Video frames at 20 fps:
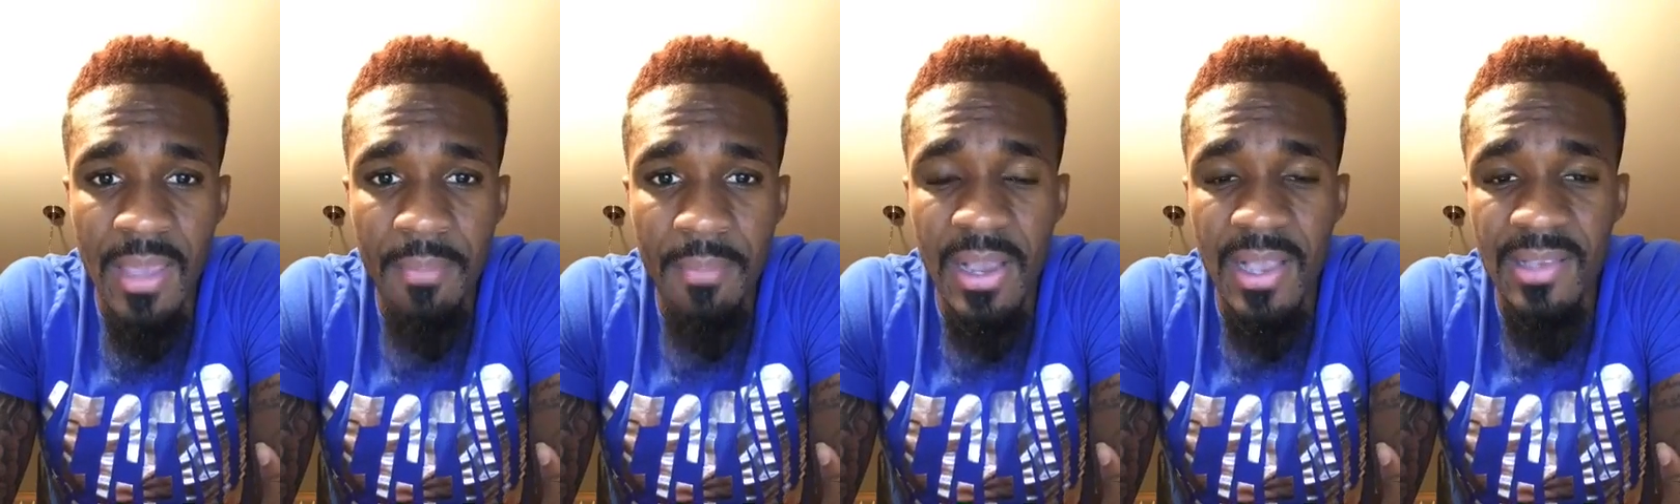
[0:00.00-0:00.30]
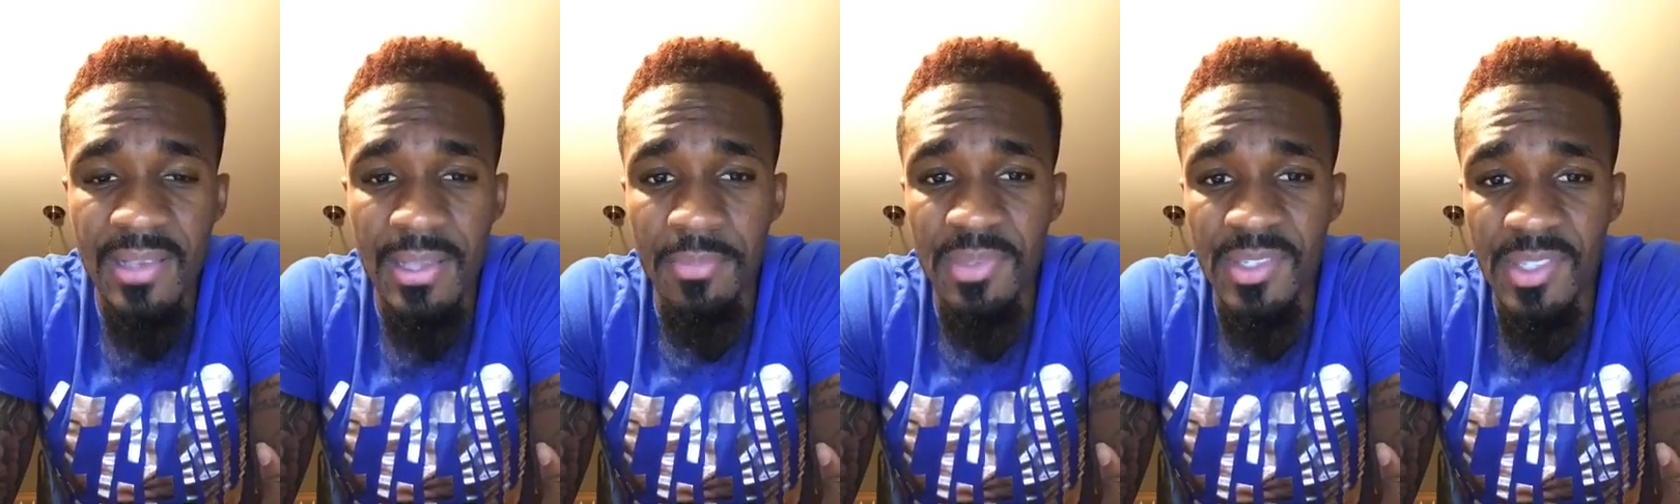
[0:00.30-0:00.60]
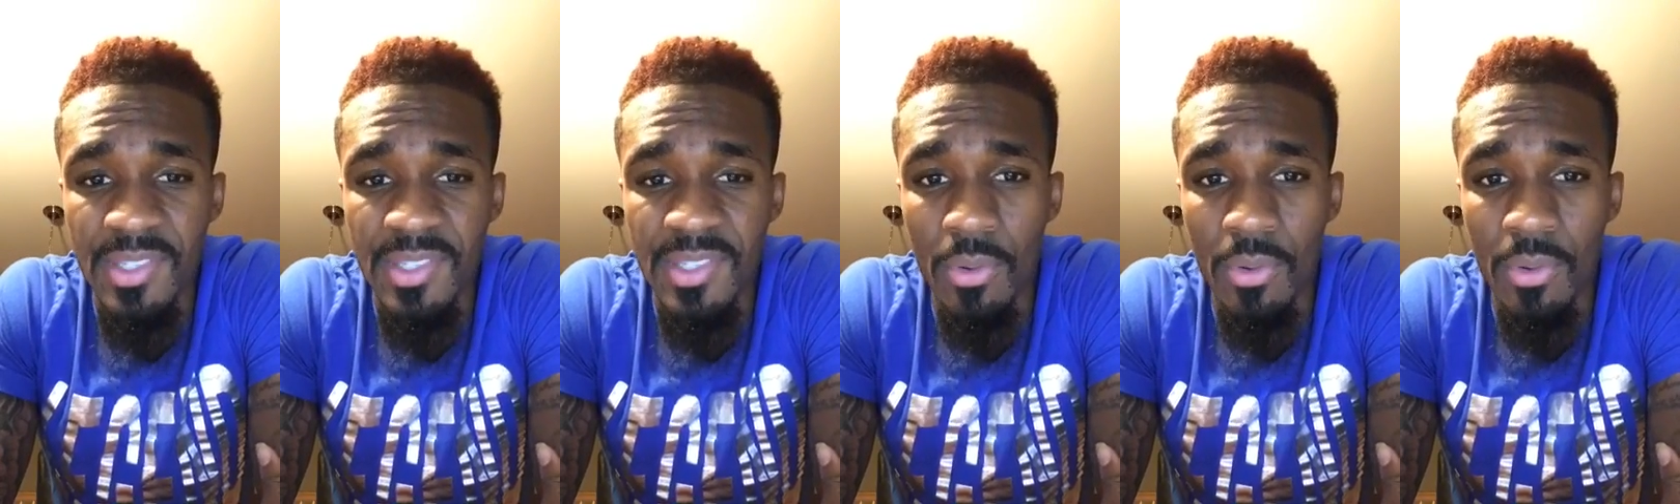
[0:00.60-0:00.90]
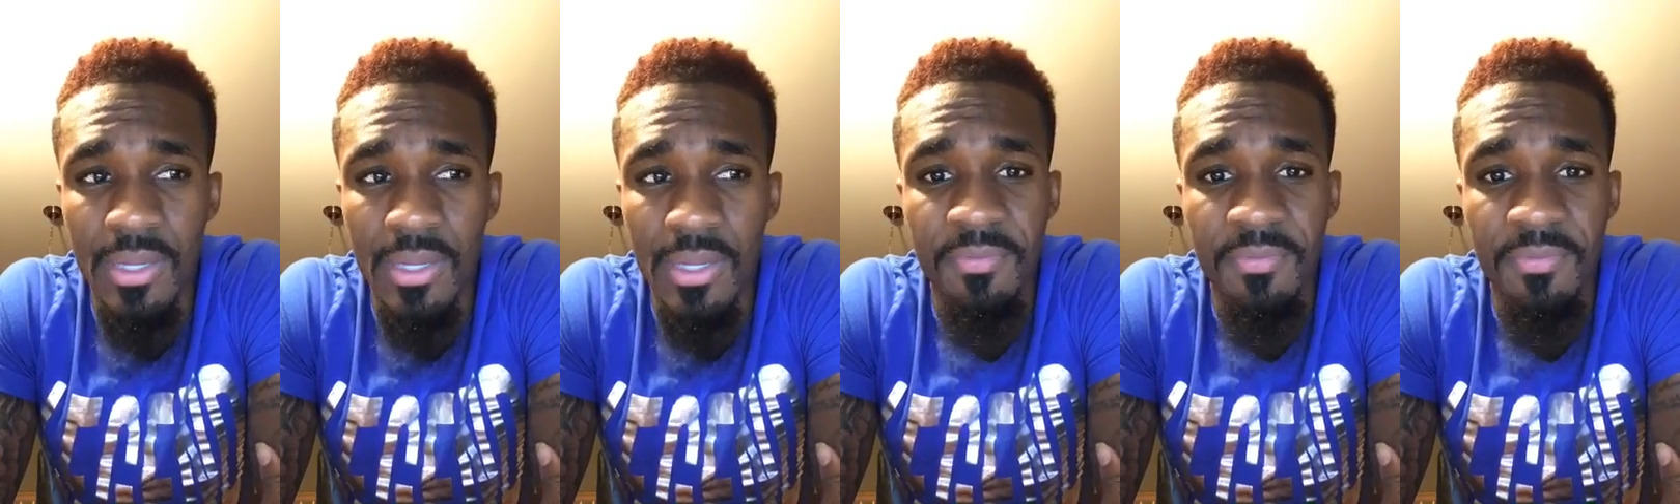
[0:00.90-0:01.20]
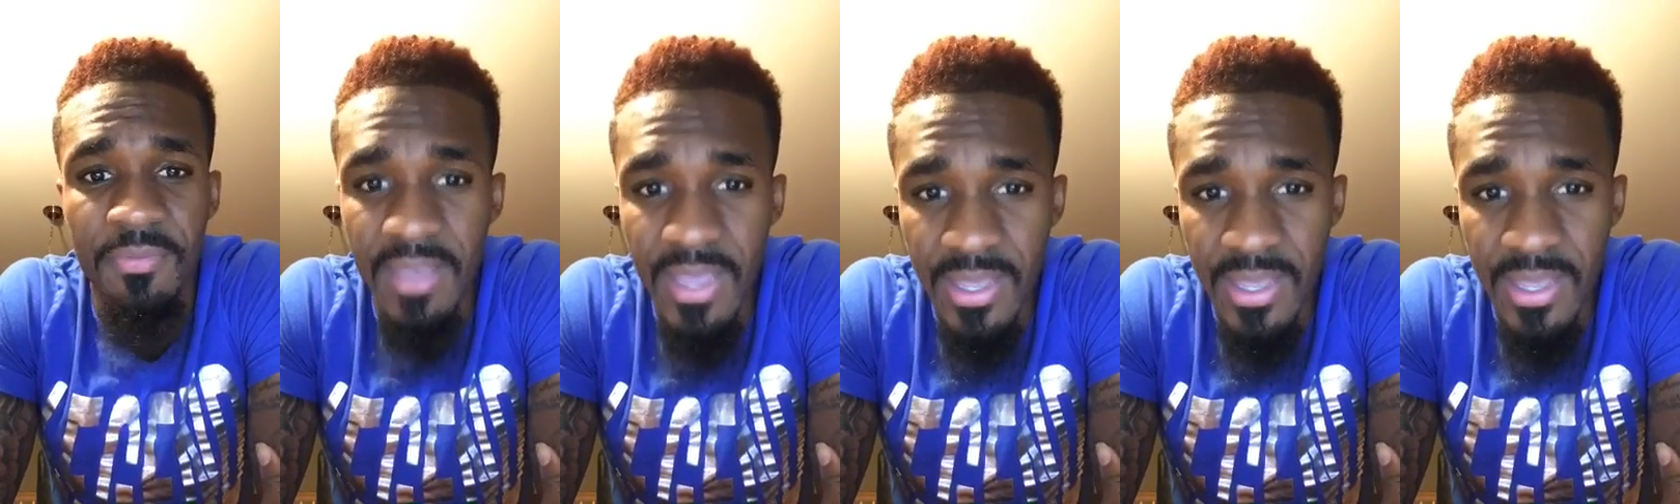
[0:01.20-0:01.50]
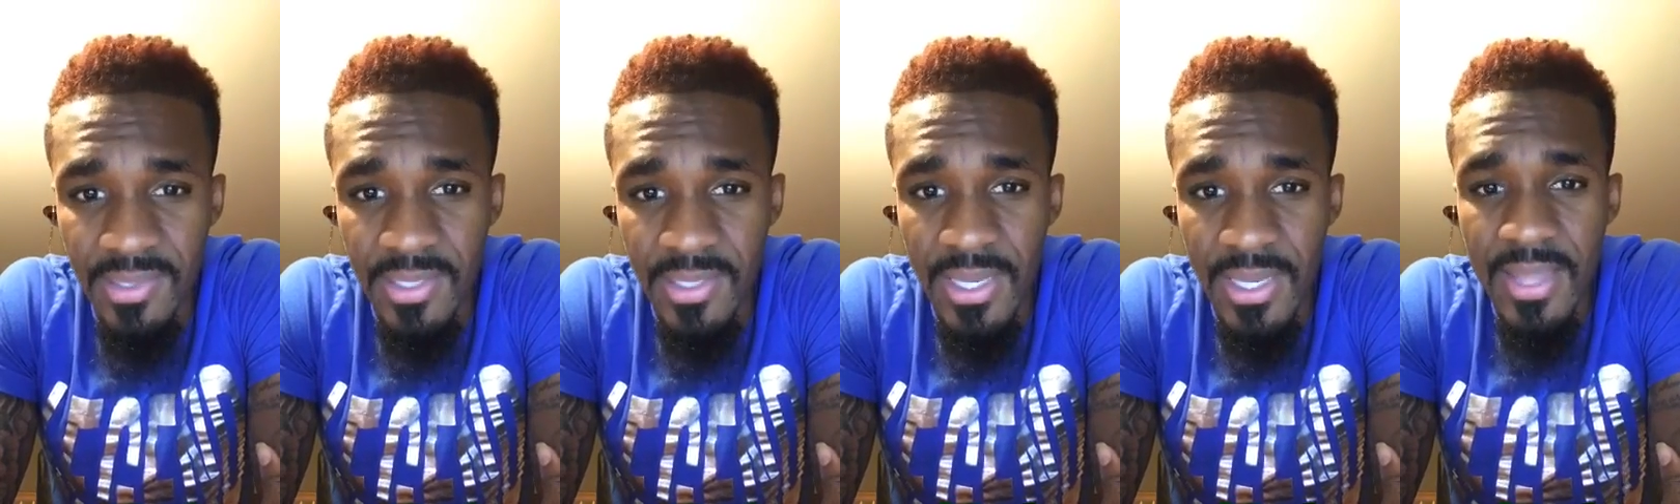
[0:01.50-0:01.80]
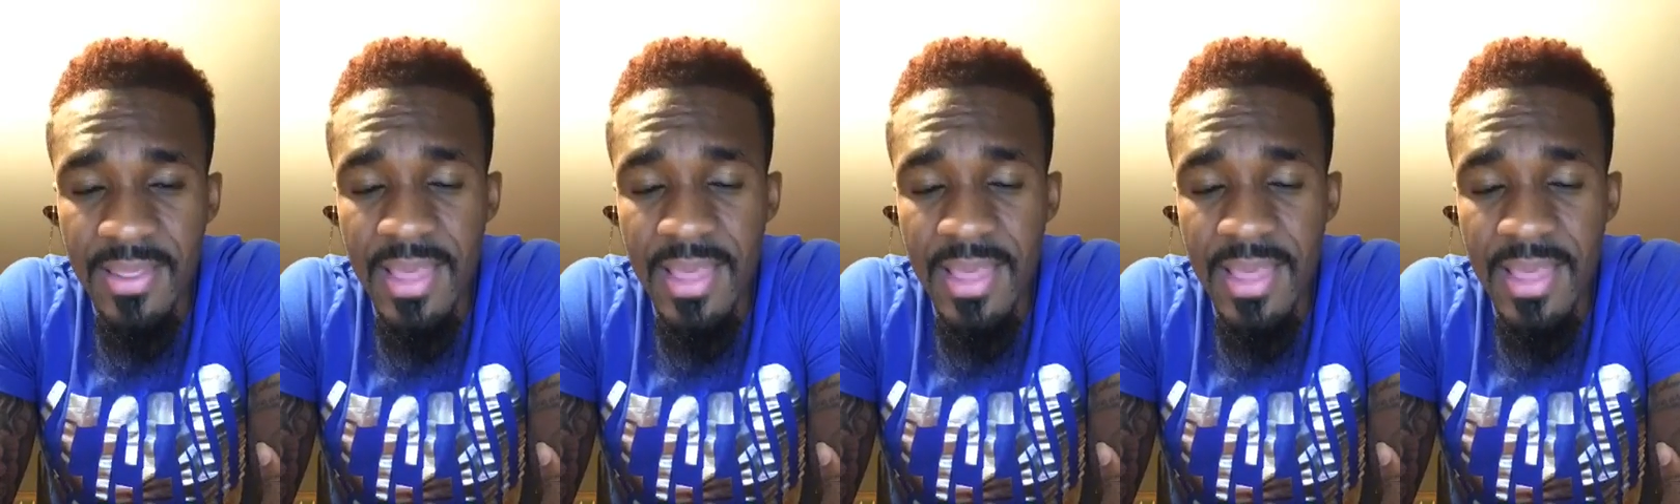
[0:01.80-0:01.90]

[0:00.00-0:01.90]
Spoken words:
because I'm so convinced